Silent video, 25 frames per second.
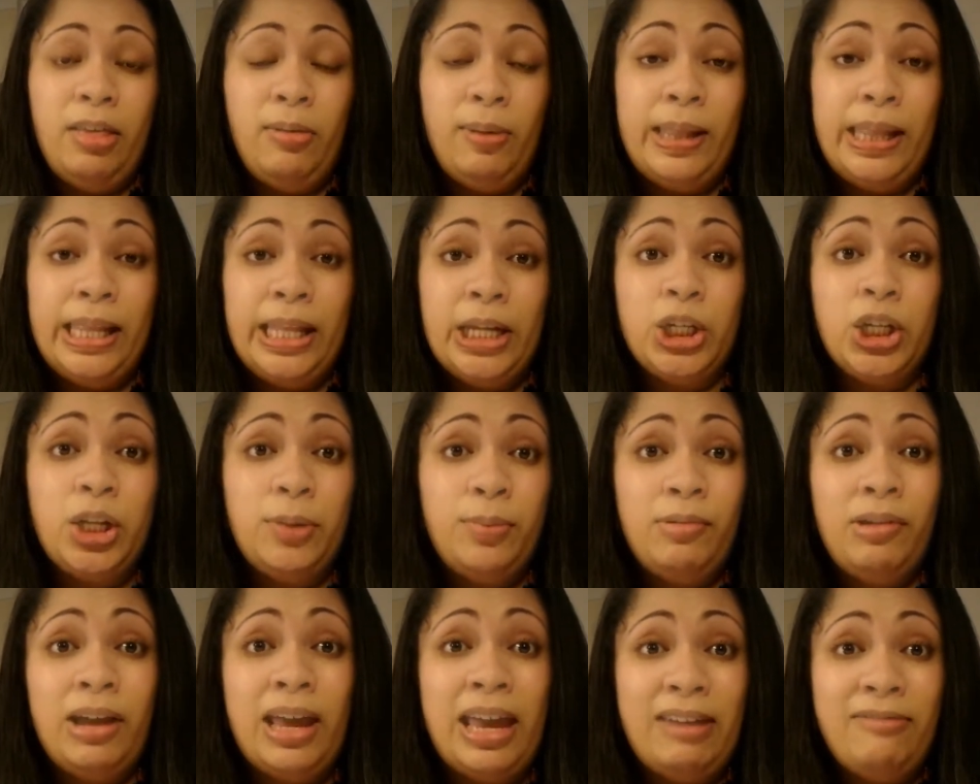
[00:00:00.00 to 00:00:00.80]
So I
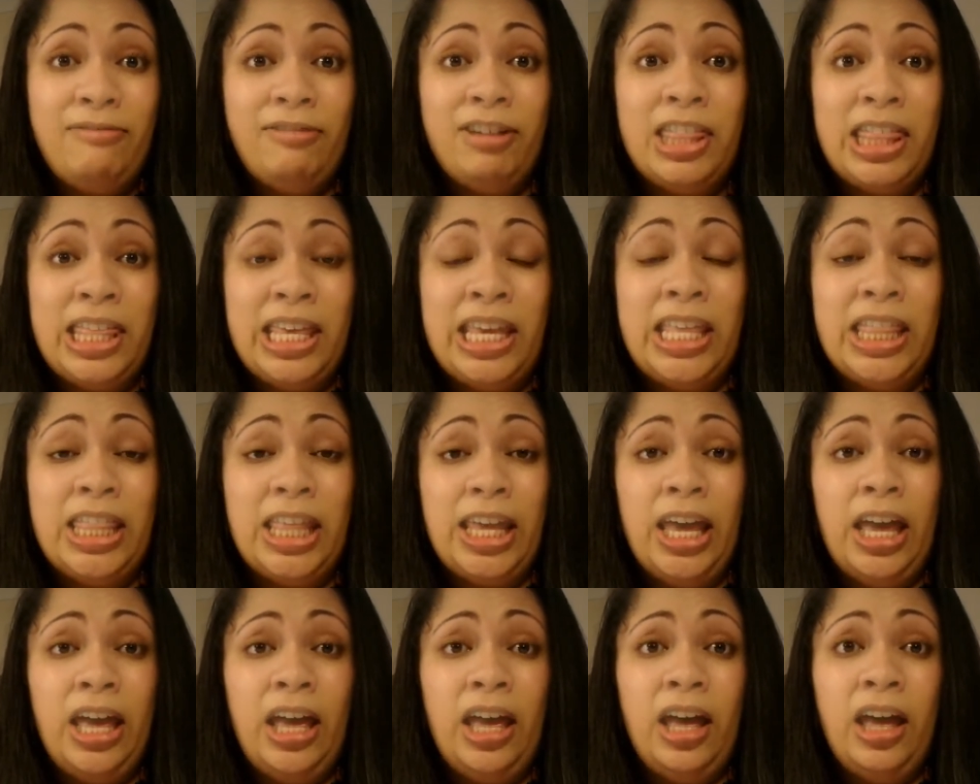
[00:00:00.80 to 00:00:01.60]
literally put everything in the
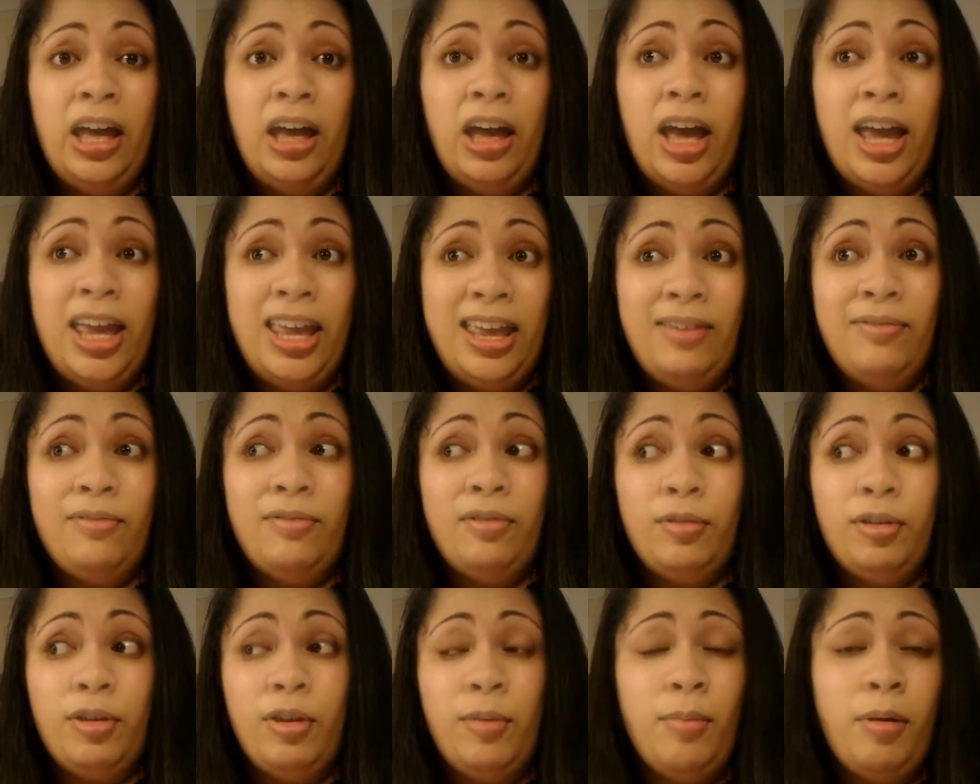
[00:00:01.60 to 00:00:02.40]
car. I
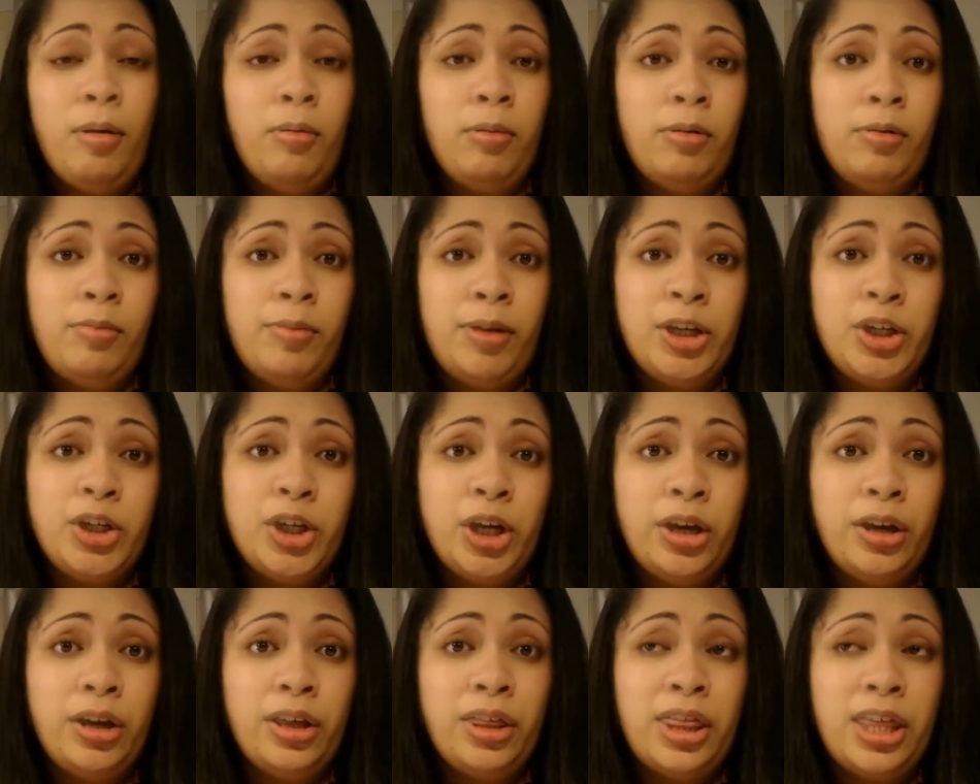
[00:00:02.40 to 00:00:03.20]
even probably
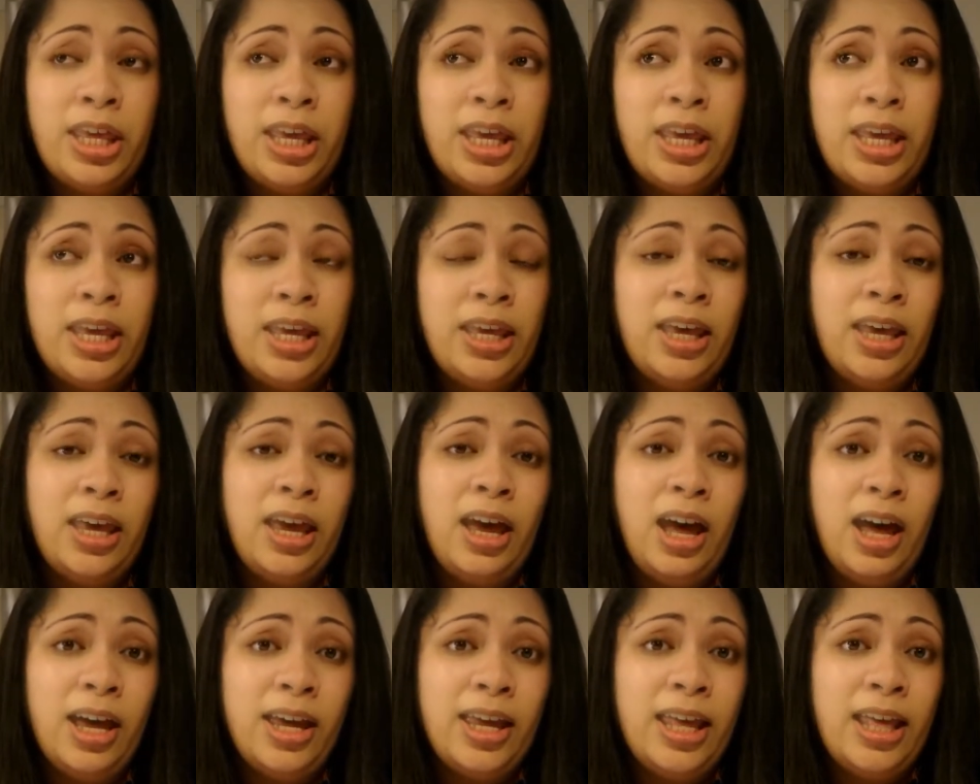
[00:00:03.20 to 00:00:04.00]
chuck the
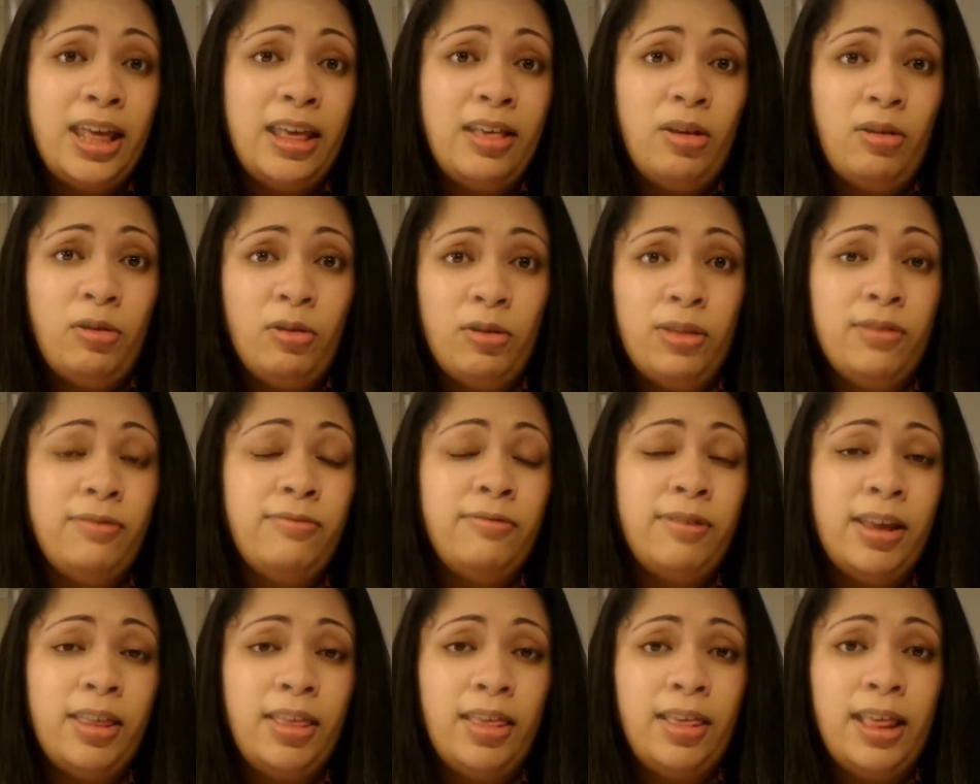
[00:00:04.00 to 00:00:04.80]
car keys on the
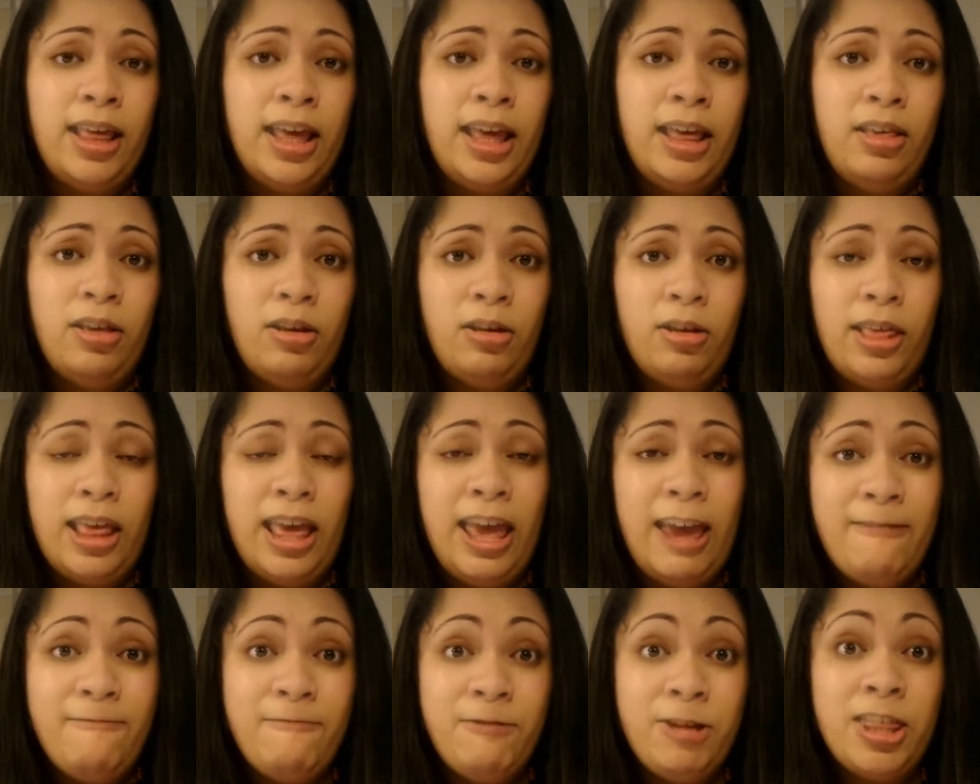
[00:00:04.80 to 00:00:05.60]
front seat, so
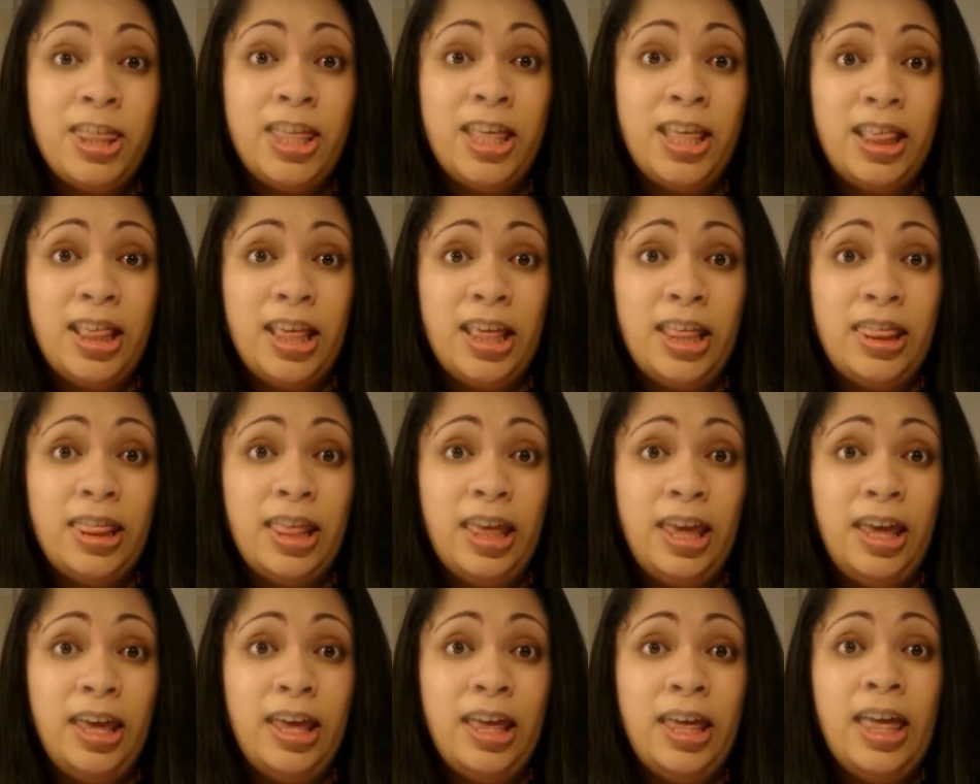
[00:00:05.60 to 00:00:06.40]
everything's in
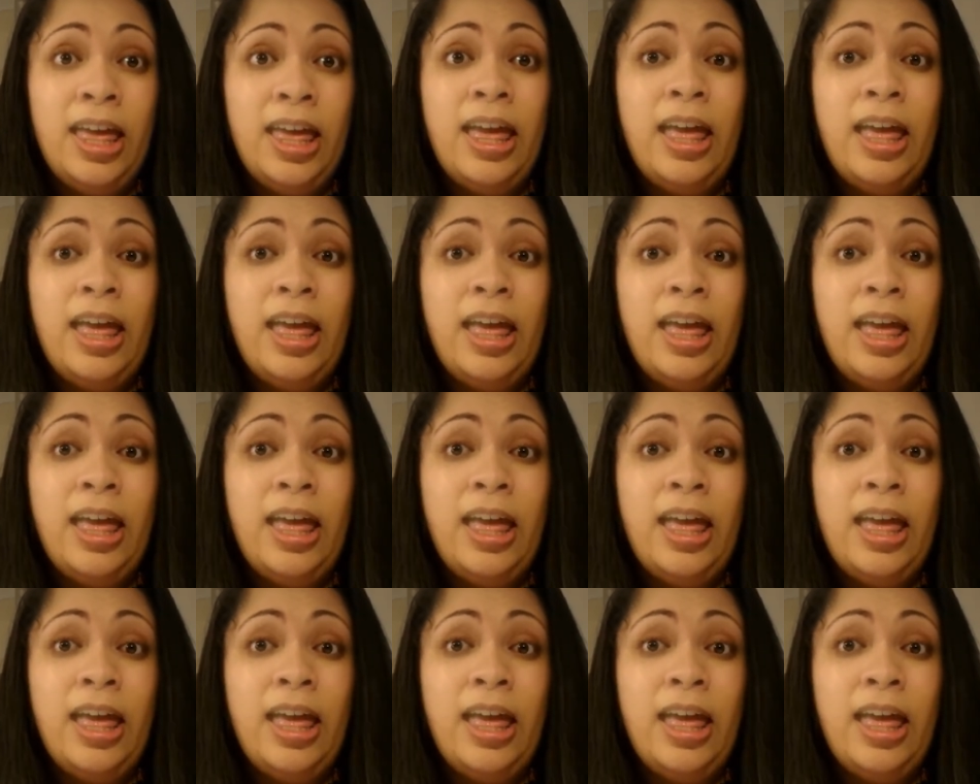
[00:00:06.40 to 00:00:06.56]
there.